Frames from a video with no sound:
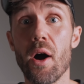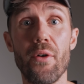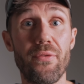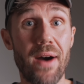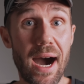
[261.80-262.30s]

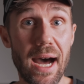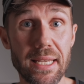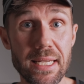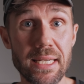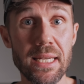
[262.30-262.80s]
of heart
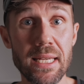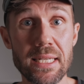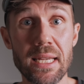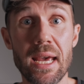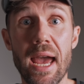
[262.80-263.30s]

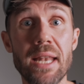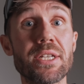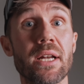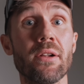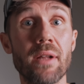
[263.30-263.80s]
disease and
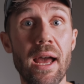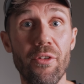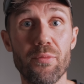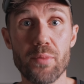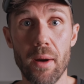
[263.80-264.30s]
general
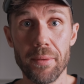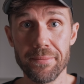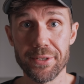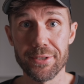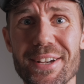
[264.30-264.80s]
health
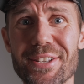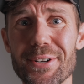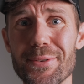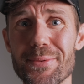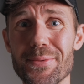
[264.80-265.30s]
problems.
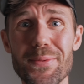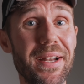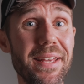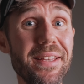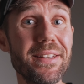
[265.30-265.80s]
So
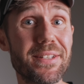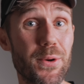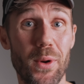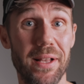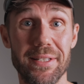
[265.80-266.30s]
what is
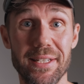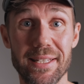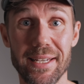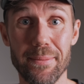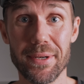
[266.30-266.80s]
quality
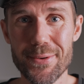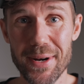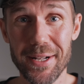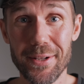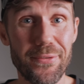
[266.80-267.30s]
sleep?
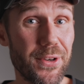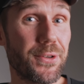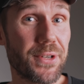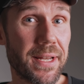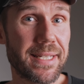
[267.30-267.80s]
Well, for you
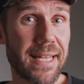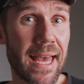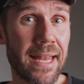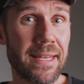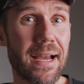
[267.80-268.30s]
to
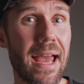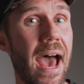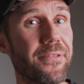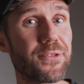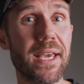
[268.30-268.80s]
understand, I
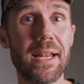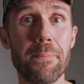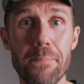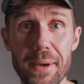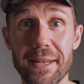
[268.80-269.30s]
have to get a
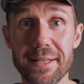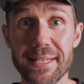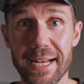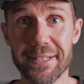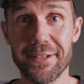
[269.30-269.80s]
bit
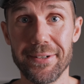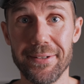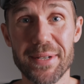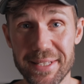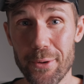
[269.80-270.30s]
technical,
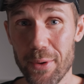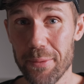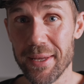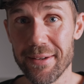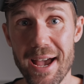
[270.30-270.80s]
but stick with
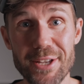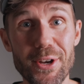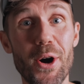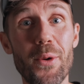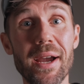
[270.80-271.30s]
me. As
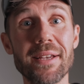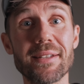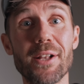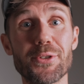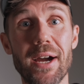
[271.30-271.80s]
always,
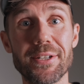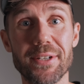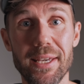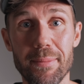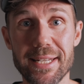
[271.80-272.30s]
I'll try to
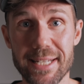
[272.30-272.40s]
keep it